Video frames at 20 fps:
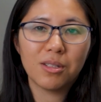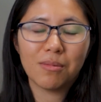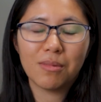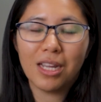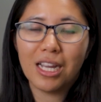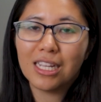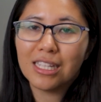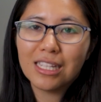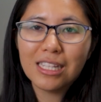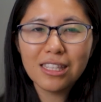
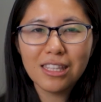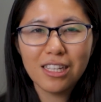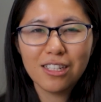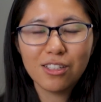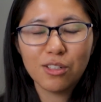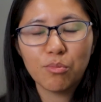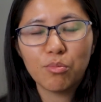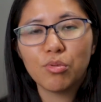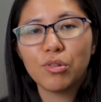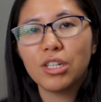I think
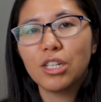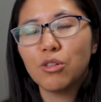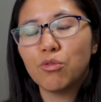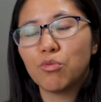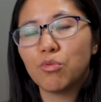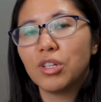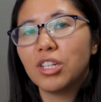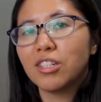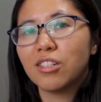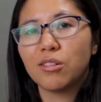that's a pretty
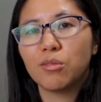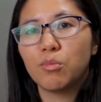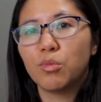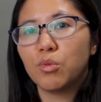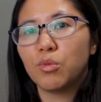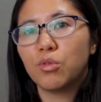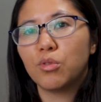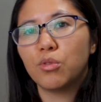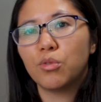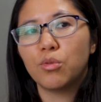
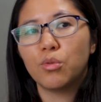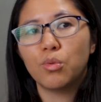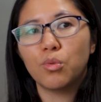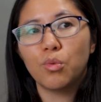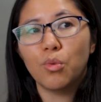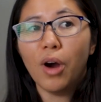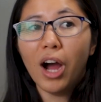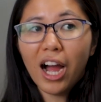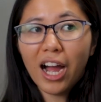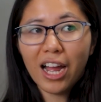reasonable
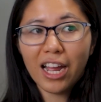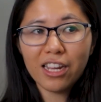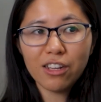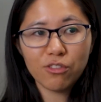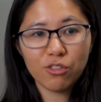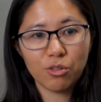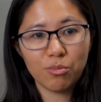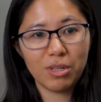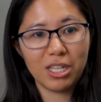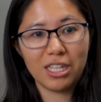
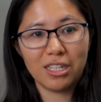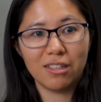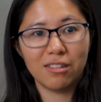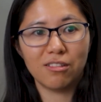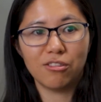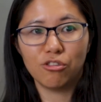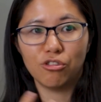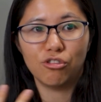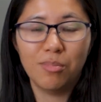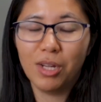why for me.
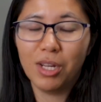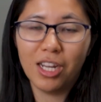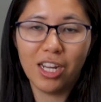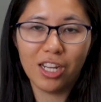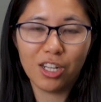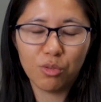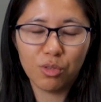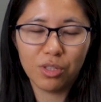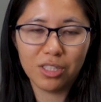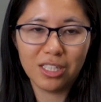Spend
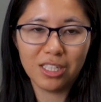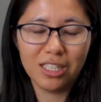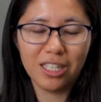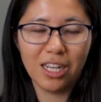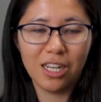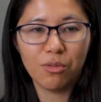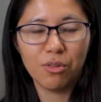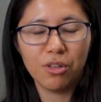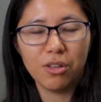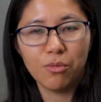high quality
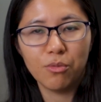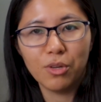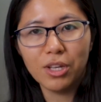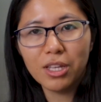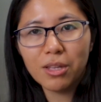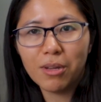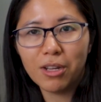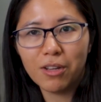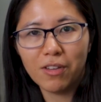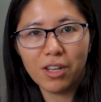time
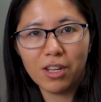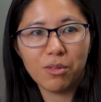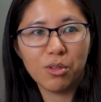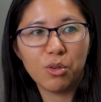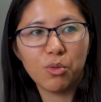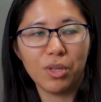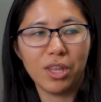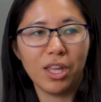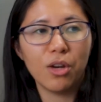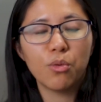with my
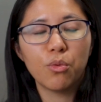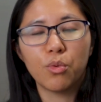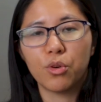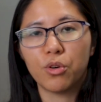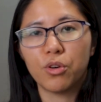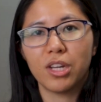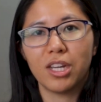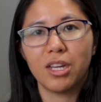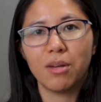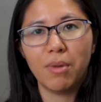family without
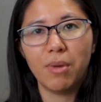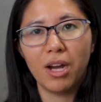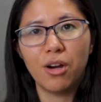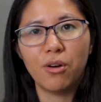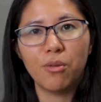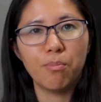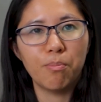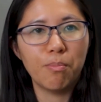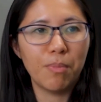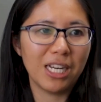worrying
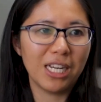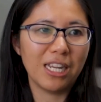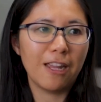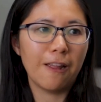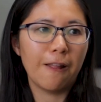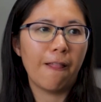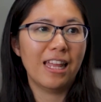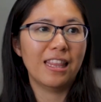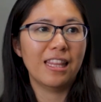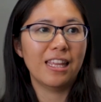about
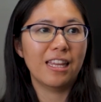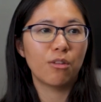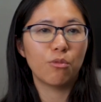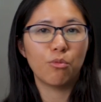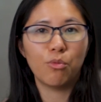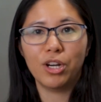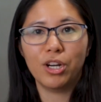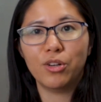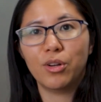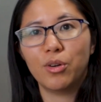money. And
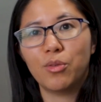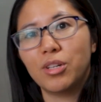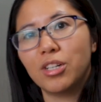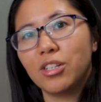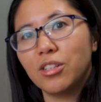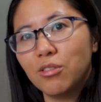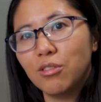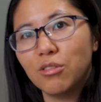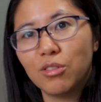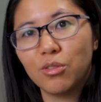then why do I want
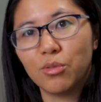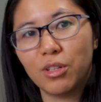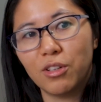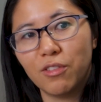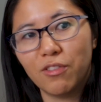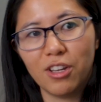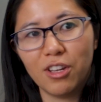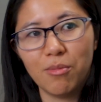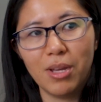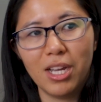to lose
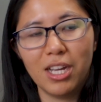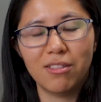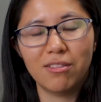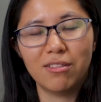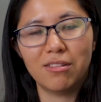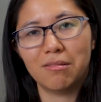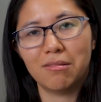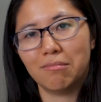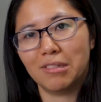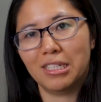25
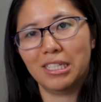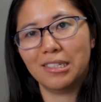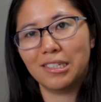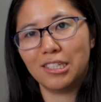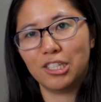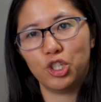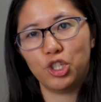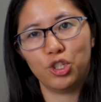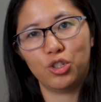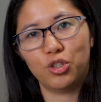pounds? Is
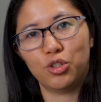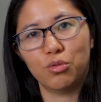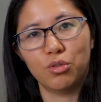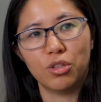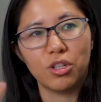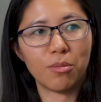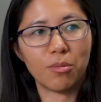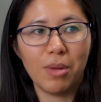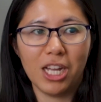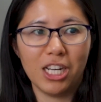it just to look